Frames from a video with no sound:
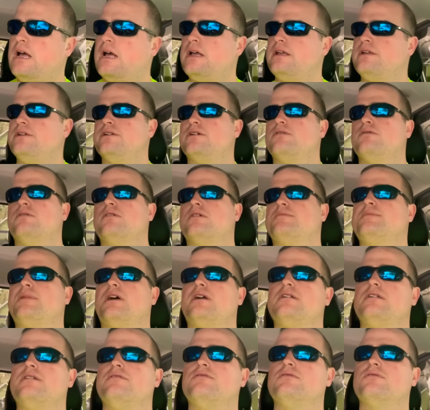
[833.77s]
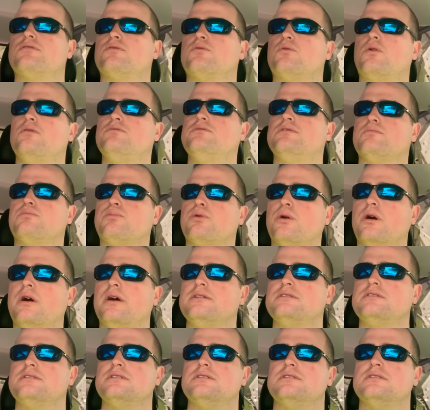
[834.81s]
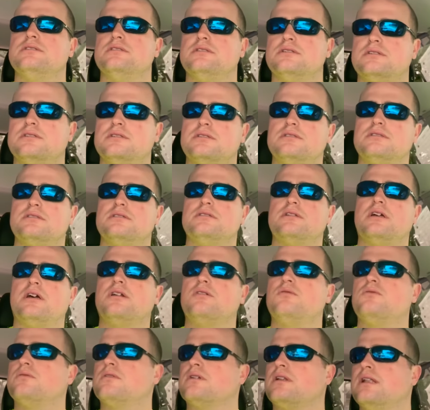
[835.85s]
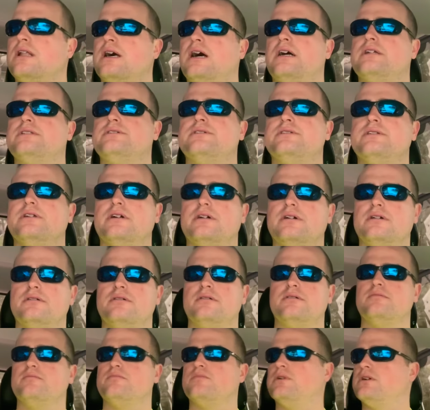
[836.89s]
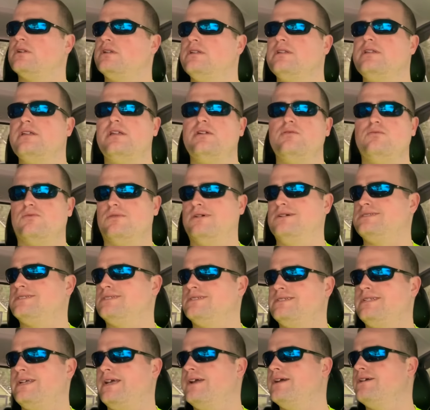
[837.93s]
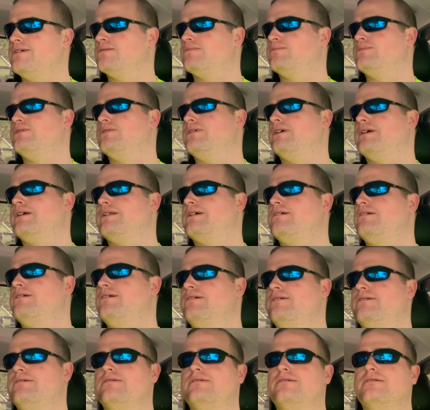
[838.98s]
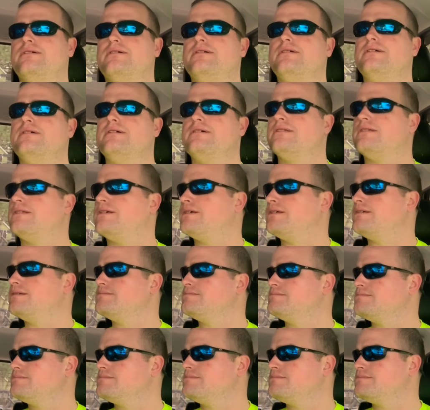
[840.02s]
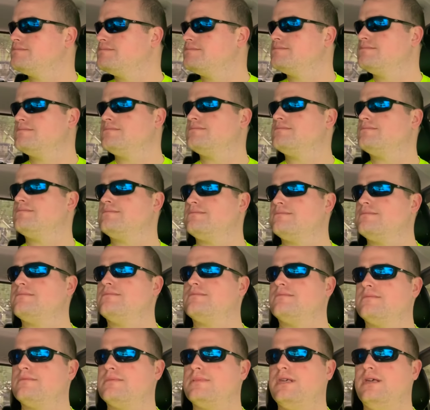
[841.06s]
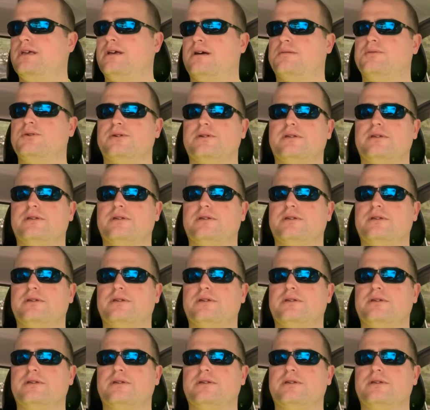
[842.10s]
You know what, I'm not even gonna quote the price because I don't wanna lie to y'all. But it, it wasn't terrible at all. Like, yeah, I'm gonna